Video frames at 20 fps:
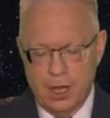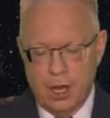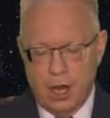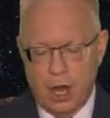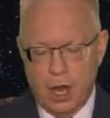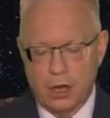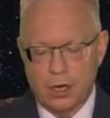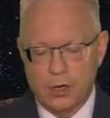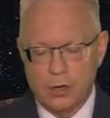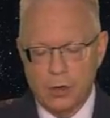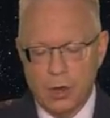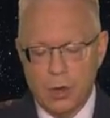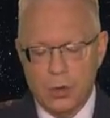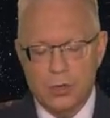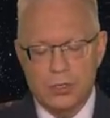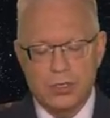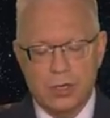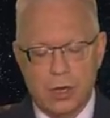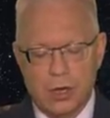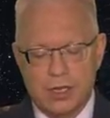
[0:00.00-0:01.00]
Our
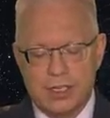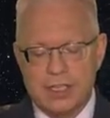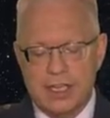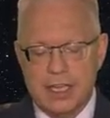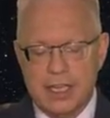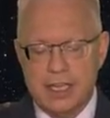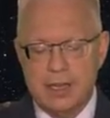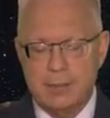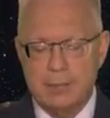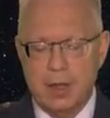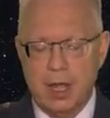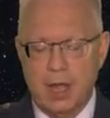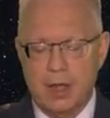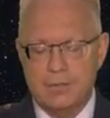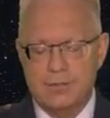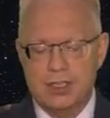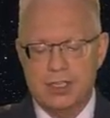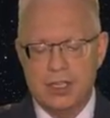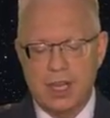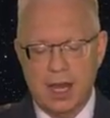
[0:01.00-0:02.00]
CROWS are a team of
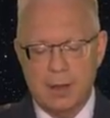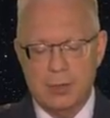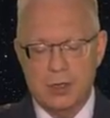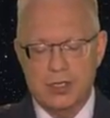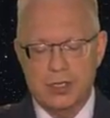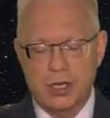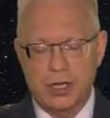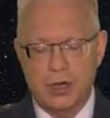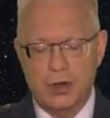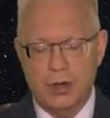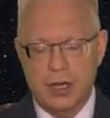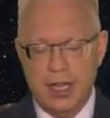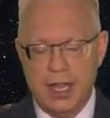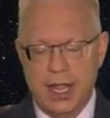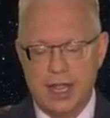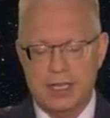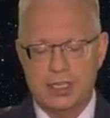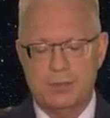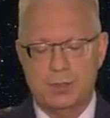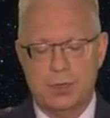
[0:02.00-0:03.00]
cybersecurity
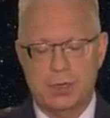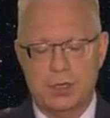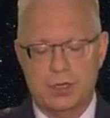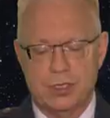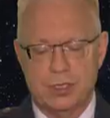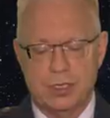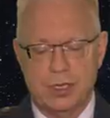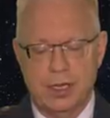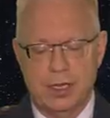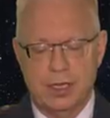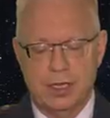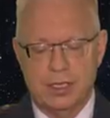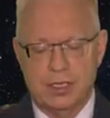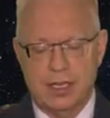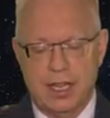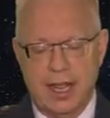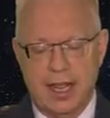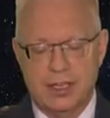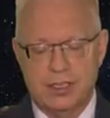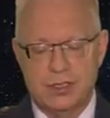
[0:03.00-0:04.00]
experts
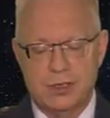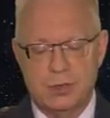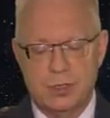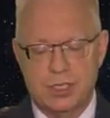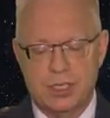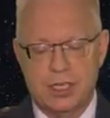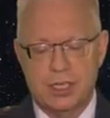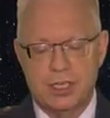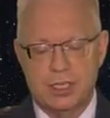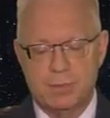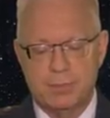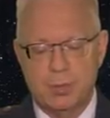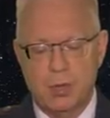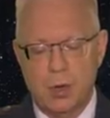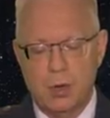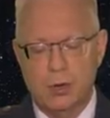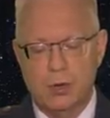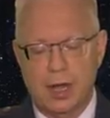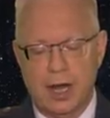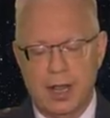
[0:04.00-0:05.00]
tasked to assist
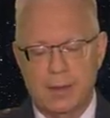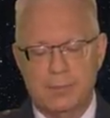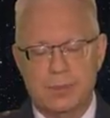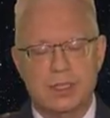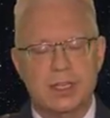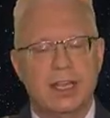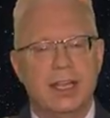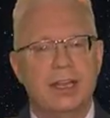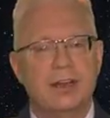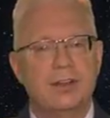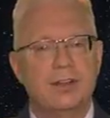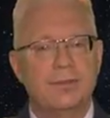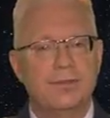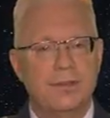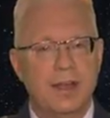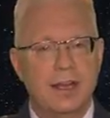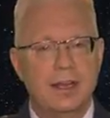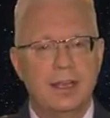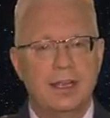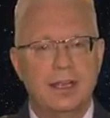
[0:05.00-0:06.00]
programs in
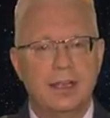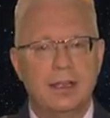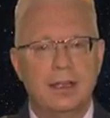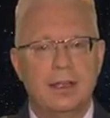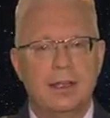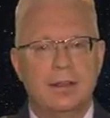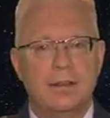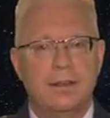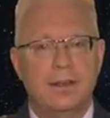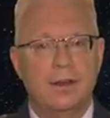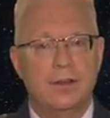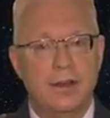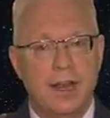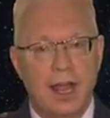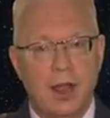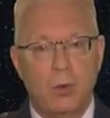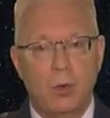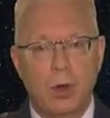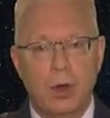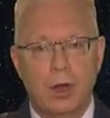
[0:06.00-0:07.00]
defending their
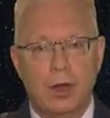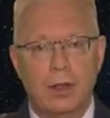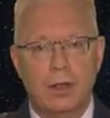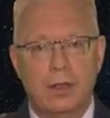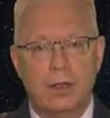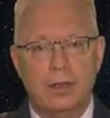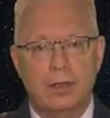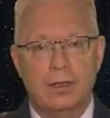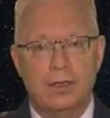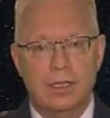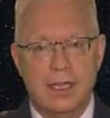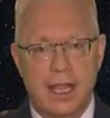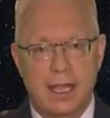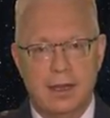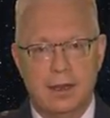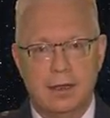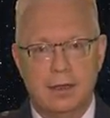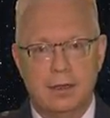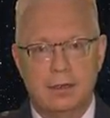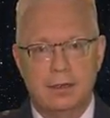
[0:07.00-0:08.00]
network,
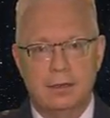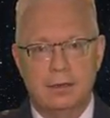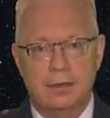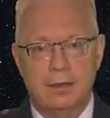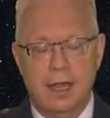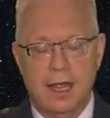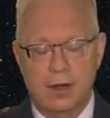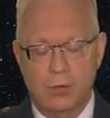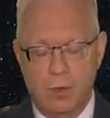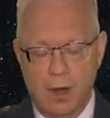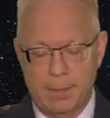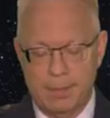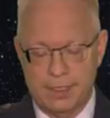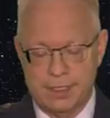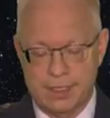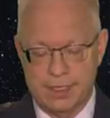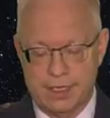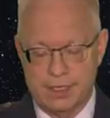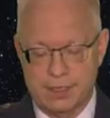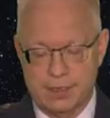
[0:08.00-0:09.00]
data, and weapon
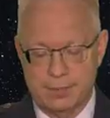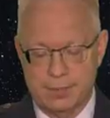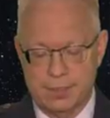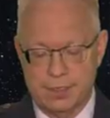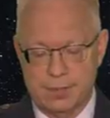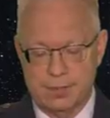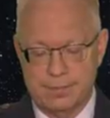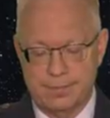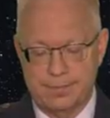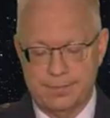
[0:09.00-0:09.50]
systems.